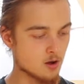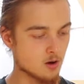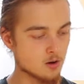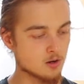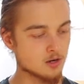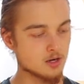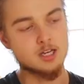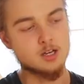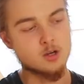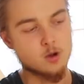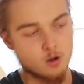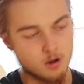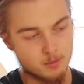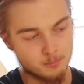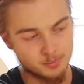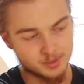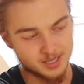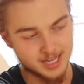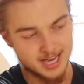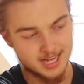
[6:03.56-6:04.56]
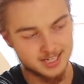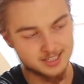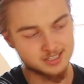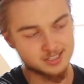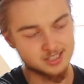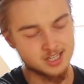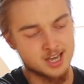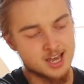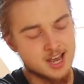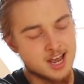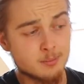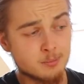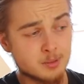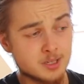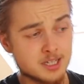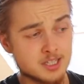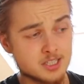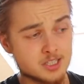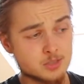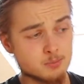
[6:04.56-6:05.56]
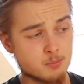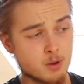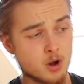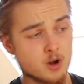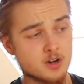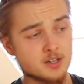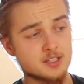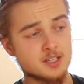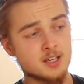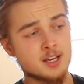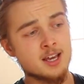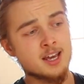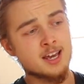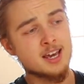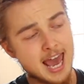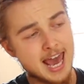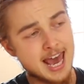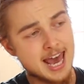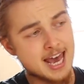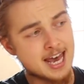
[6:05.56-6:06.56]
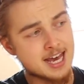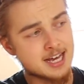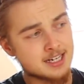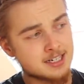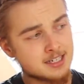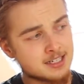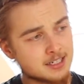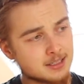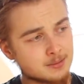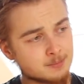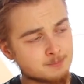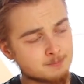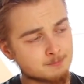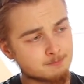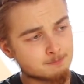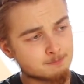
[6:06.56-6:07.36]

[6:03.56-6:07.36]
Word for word: are complex, incredibly smart, and